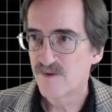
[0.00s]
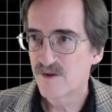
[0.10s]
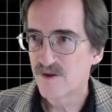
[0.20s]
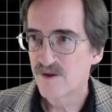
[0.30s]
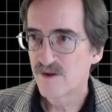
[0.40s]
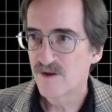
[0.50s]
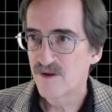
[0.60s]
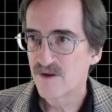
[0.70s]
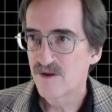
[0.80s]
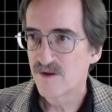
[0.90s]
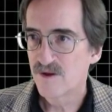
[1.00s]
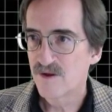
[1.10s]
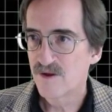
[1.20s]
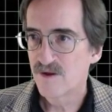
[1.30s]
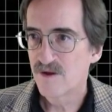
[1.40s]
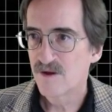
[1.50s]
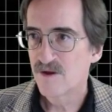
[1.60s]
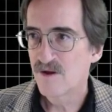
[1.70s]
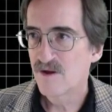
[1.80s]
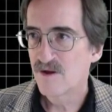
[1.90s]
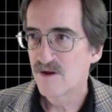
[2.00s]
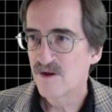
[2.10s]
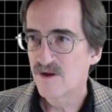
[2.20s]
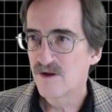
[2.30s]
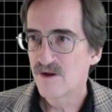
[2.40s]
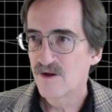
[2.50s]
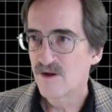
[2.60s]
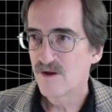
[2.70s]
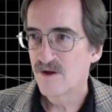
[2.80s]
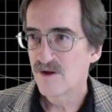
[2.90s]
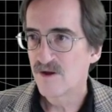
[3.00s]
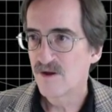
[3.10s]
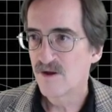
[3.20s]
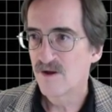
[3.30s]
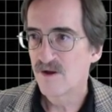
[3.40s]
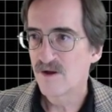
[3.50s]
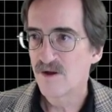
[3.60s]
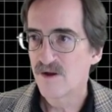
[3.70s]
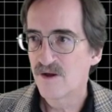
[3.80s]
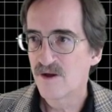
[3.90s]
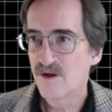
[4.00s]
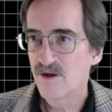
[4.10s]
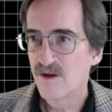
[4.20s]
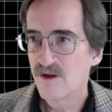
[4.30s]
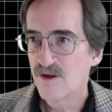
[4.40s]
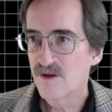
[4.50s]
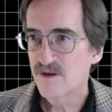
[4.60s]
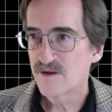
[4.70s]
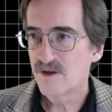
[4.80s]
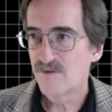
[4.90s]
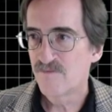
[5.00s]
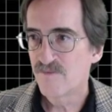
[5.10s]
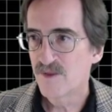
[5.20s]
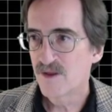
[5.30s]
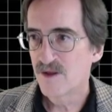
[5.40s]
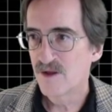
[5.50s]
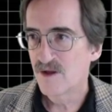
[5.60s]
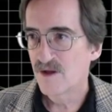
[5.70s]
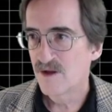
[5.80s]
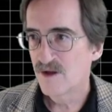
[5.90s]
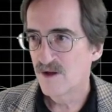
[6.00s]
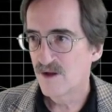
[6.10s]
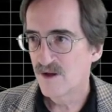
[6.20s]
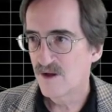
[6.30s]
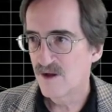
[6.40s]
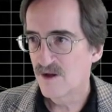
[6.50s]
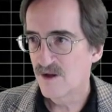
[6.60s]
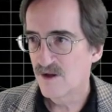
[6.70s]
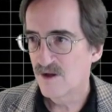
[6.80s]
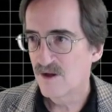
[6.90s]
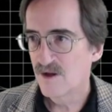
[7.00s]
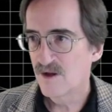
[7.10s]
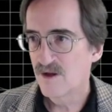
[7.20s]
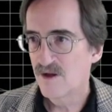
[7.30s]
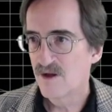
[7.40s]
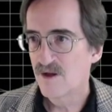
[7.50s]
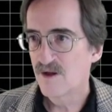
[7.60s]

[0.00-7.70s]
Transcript: (silence)